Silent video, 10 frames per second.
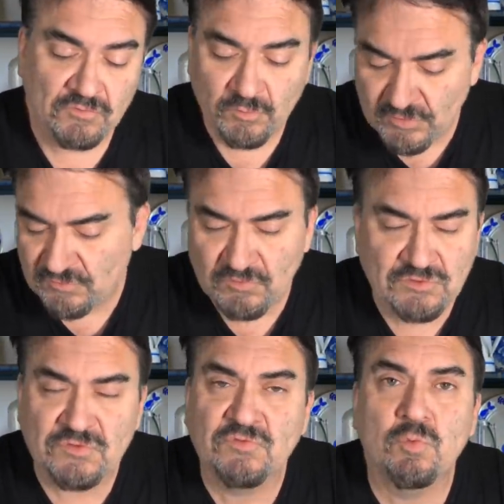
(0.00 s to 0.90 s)
So this is
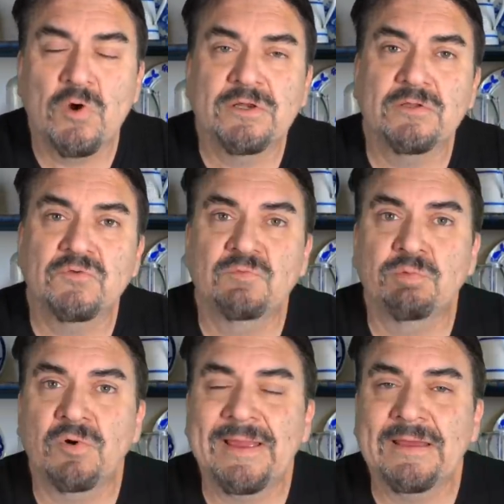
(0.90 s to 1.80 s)
just one of those
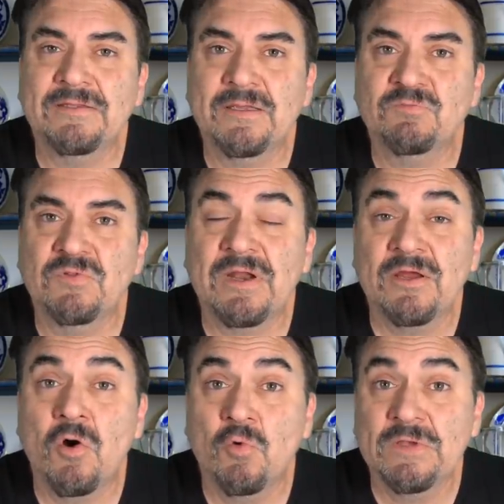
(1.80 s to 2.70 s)
brand names that I
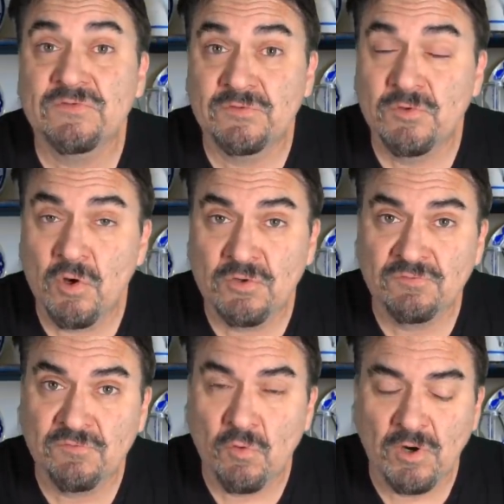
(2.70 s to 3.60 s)
always look
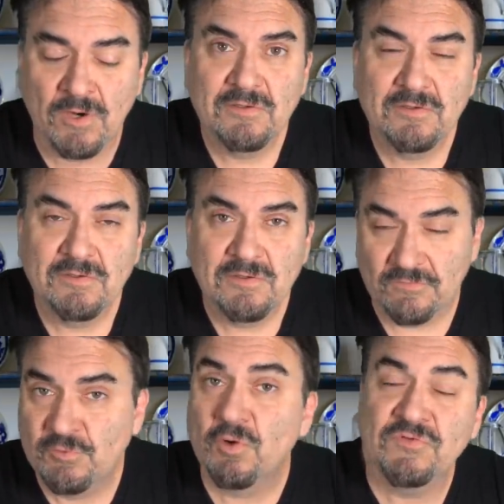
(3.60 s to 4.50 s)
for. Now,
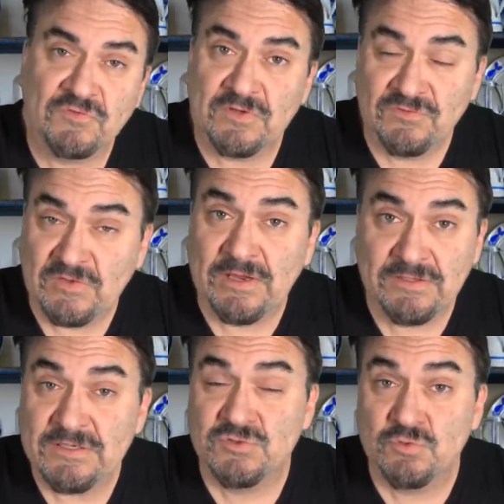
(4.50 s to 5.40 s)
of course, as I said,
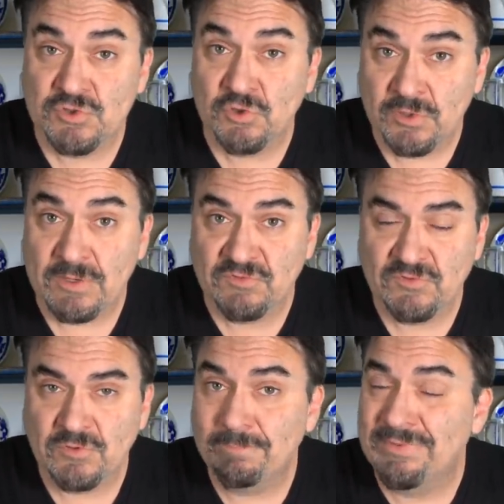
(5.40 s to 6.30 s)
they do turn up
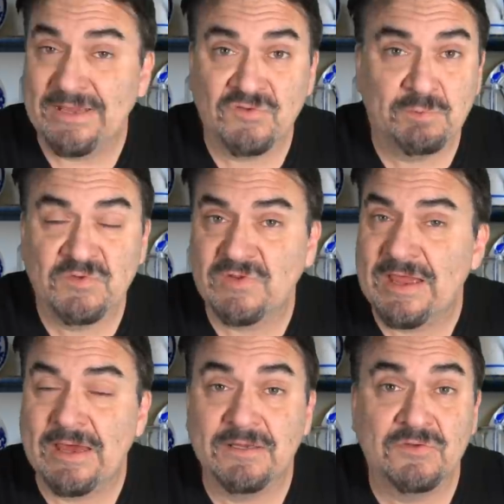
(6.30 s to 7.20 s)
still. Basements,
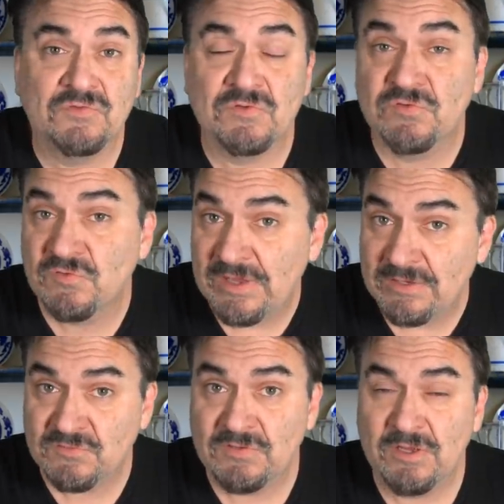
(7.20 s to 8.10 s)
attics,
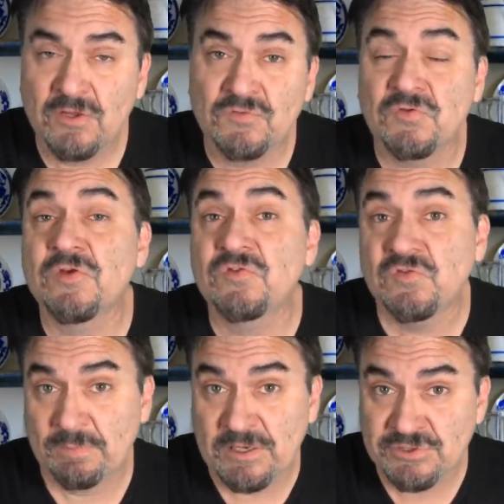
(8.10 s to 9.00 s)
estate sales
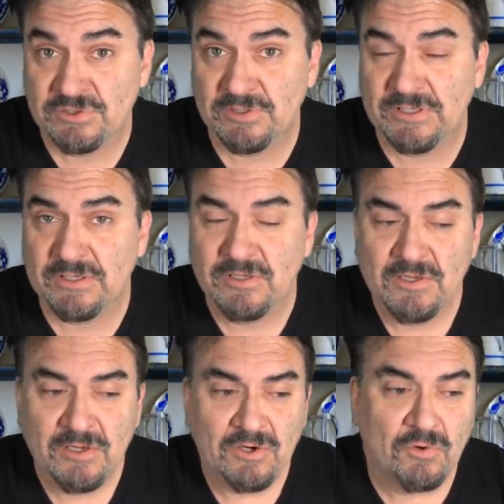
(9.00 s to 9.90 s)
especially,
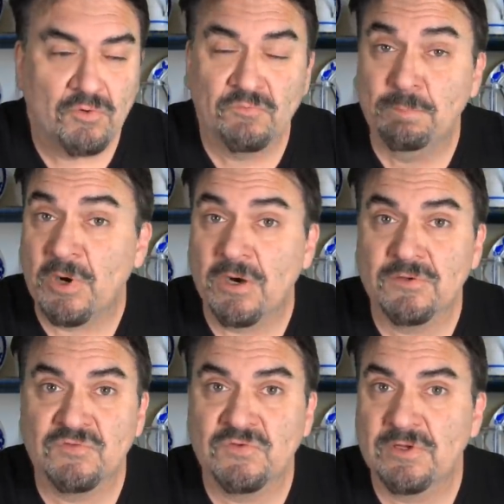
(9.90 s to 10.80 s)
old
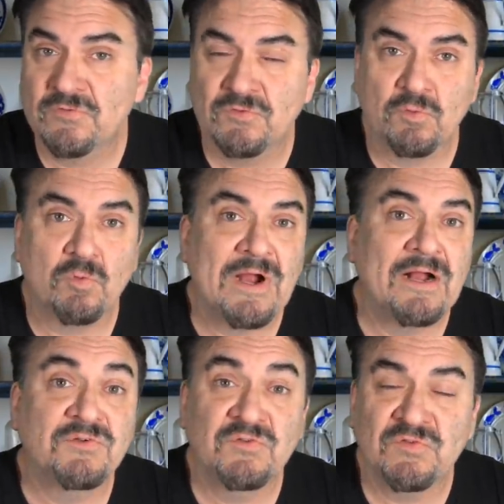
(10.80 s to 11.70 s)
barn sales,
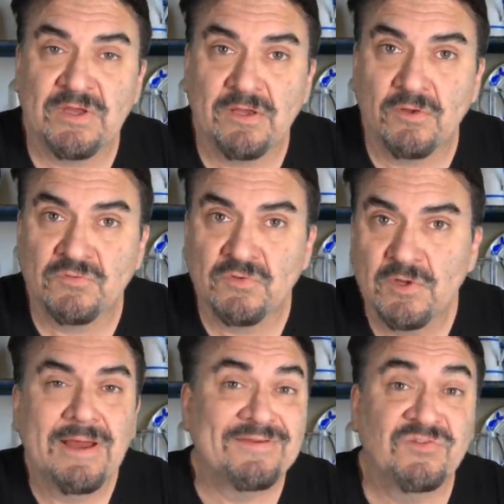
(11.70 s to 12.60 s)
garage sales.
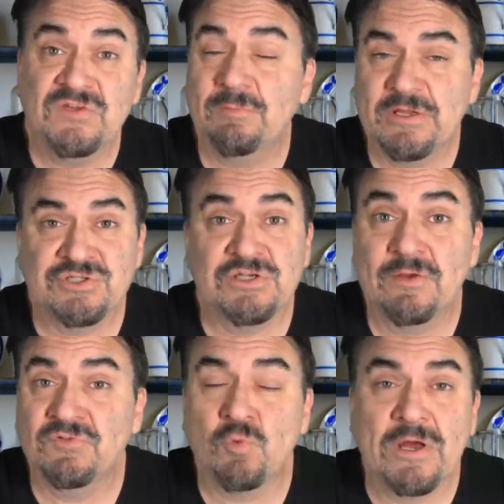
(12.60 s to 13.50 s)
I see them on
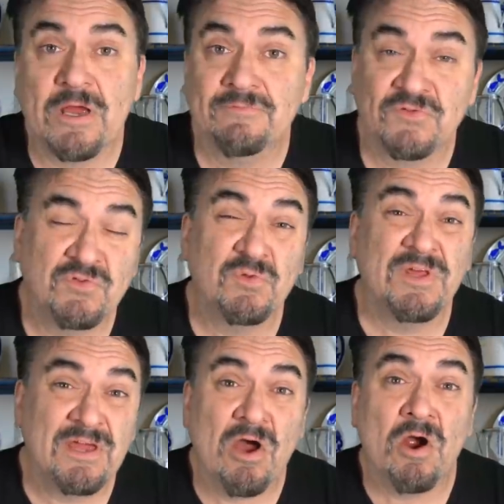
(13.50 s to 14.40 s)
shelves quite often, so
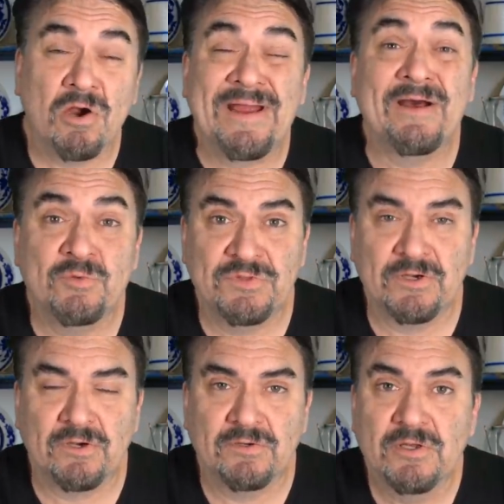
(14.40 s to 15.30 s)
they are out
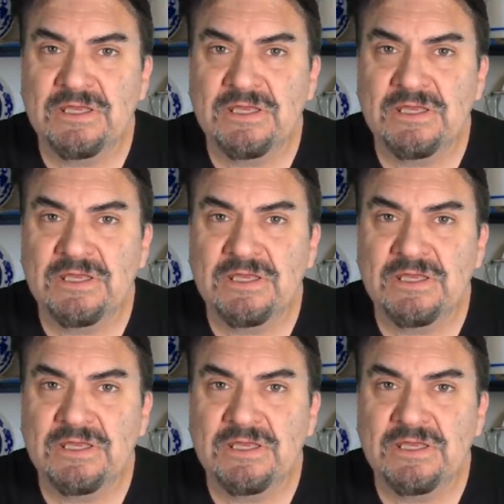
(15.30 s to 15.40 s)
there.